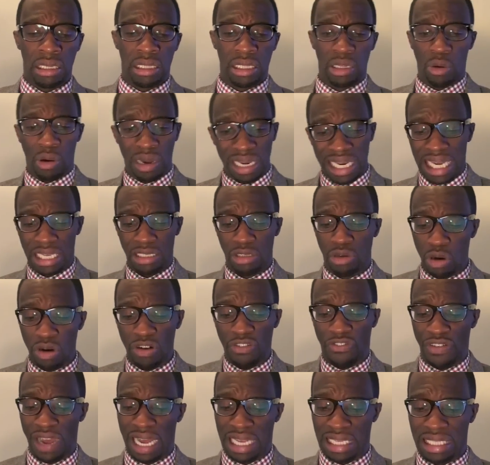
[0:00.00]
the one that's
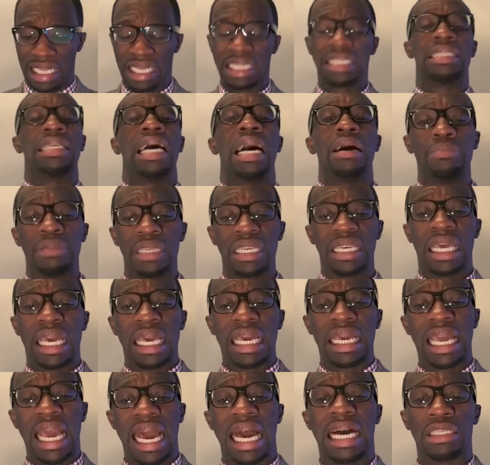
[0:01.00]
going faster stops to
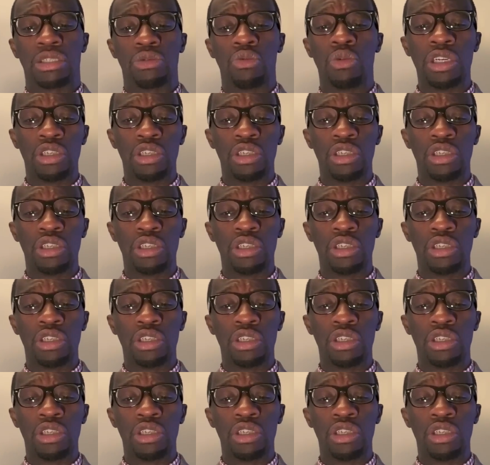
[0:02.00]
get gas,